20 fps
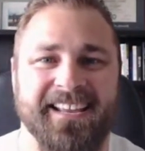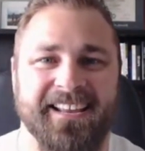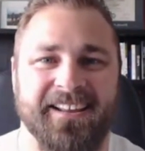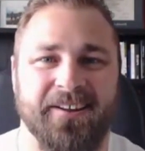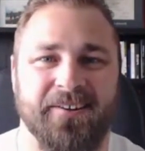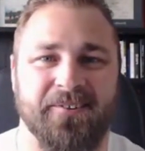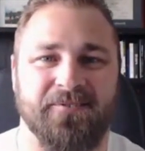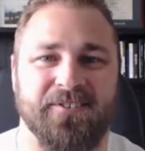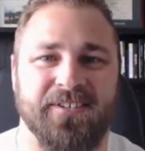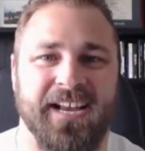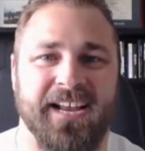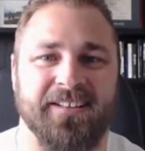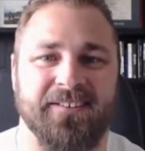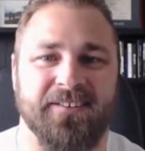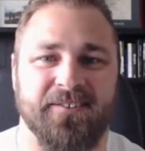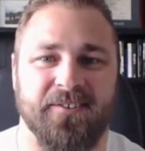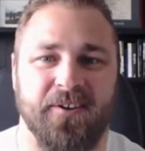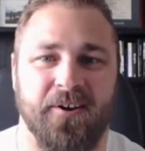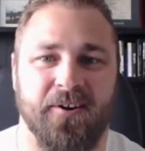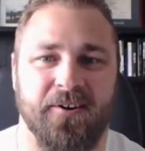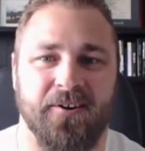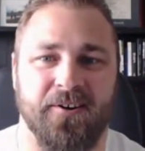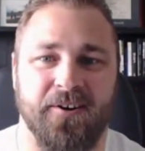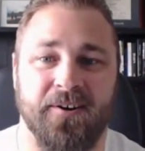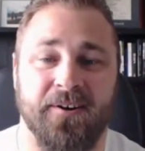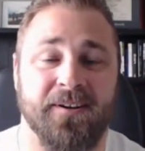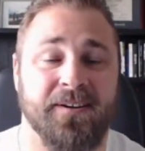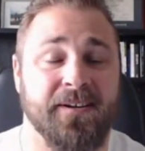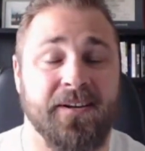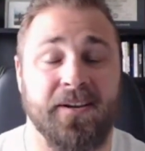you know, chances
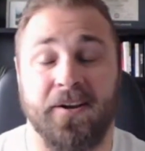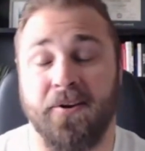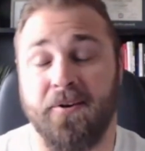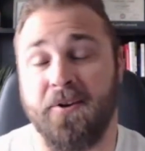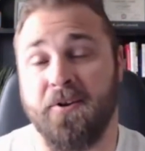are, you know,